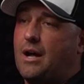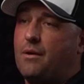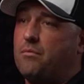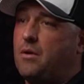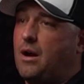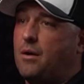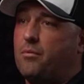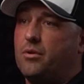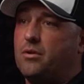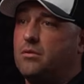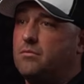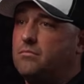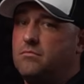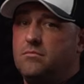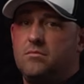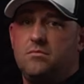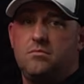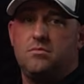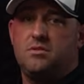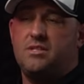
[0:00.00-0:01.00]
I, I would
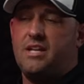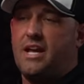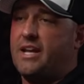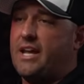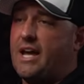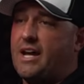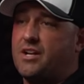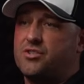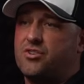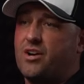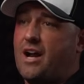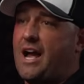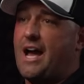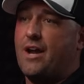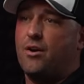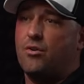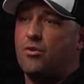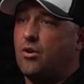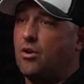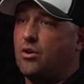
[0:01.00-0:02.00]
take extra
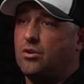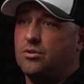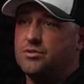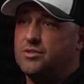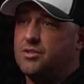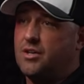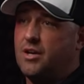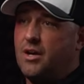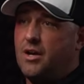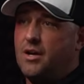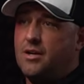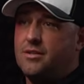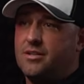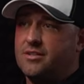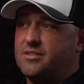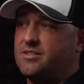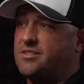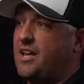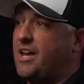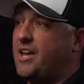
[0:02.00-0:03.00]
Adderalls
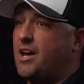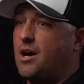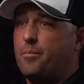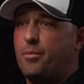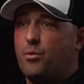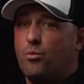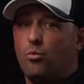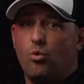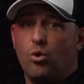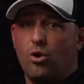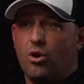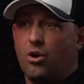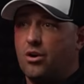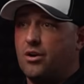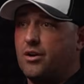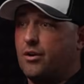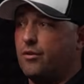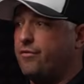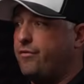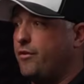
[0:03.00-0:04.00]
to stay up and
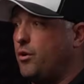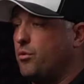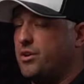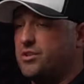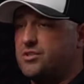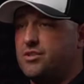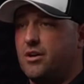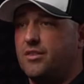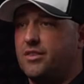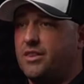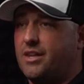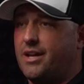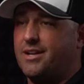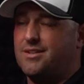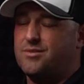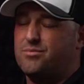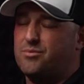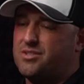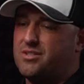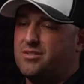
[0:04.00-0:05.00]
work or focus on things.